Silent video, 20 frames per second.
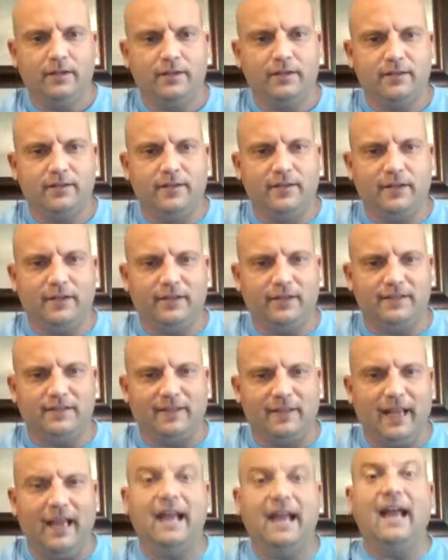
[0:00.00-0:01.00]

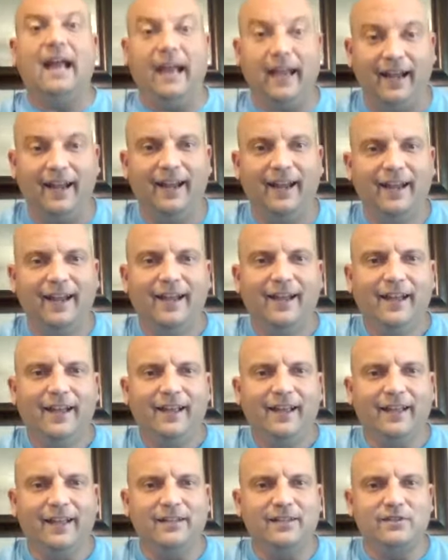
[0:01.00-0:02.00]
to A
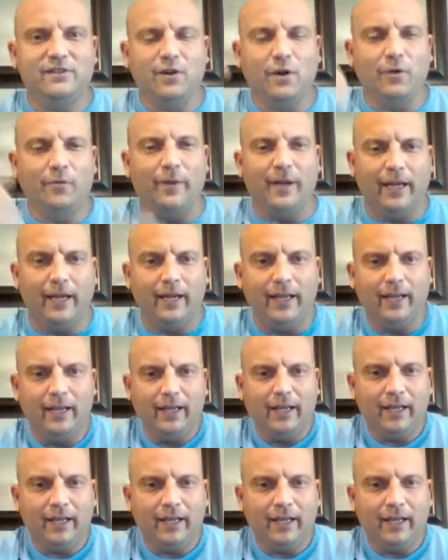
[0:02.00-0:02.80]
in so many,